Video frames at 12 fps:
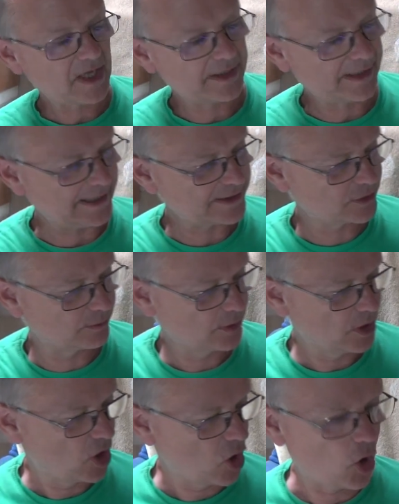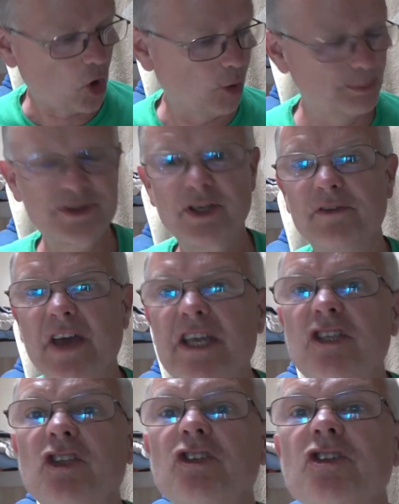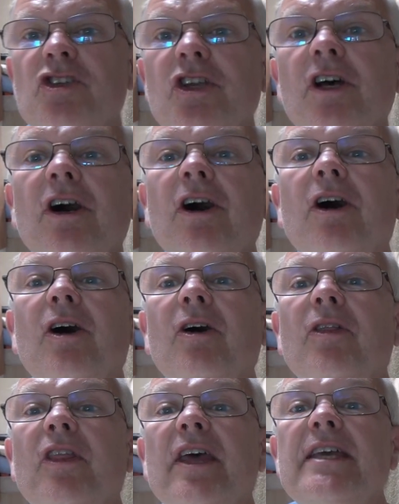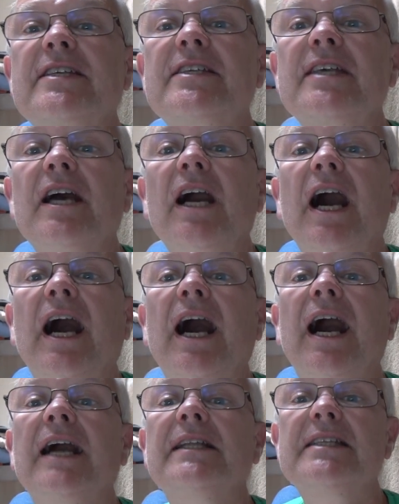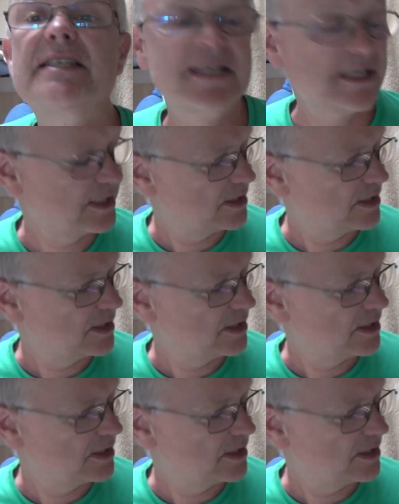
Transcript: there are some observations on this, and